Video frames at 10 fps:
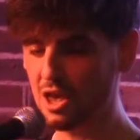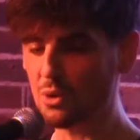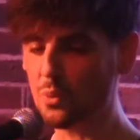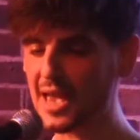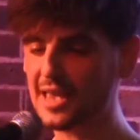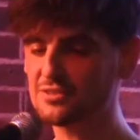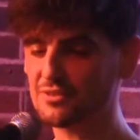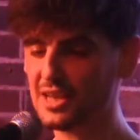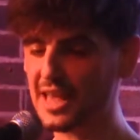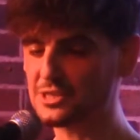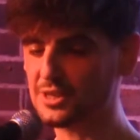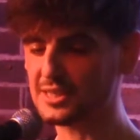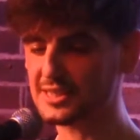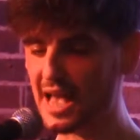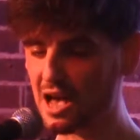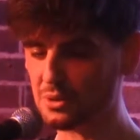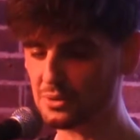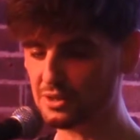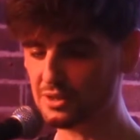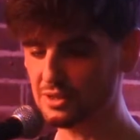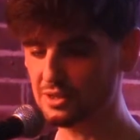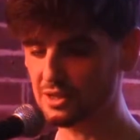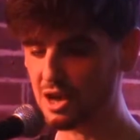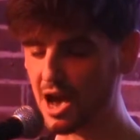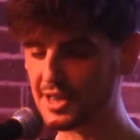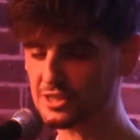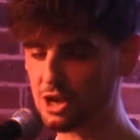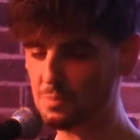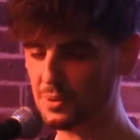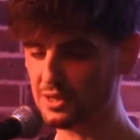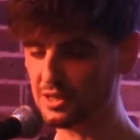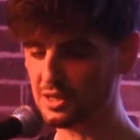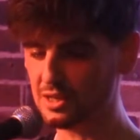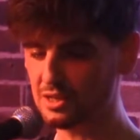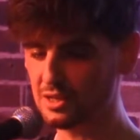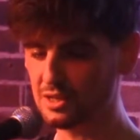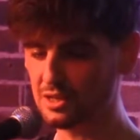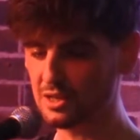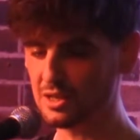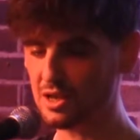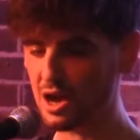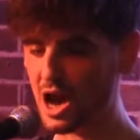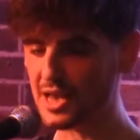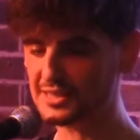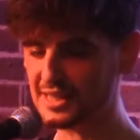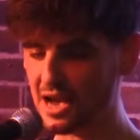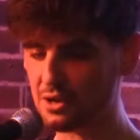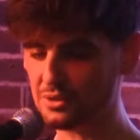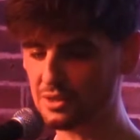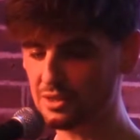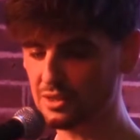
Waves of electric sound. Eyes open. Eyes down.